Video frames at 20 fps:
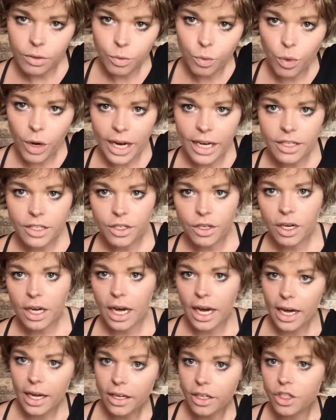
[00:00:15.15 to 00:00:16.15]
razor
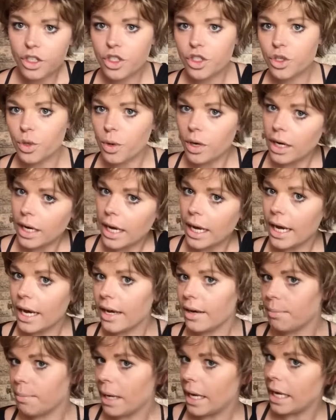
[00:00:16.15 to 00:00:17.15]
cut, short
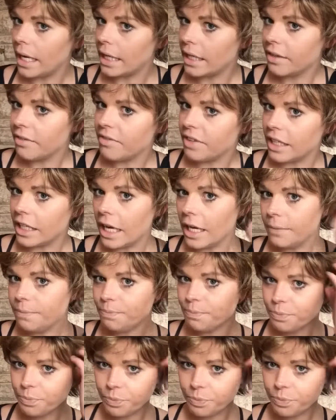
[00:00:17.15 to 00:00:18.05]
cut by Ellen Wille.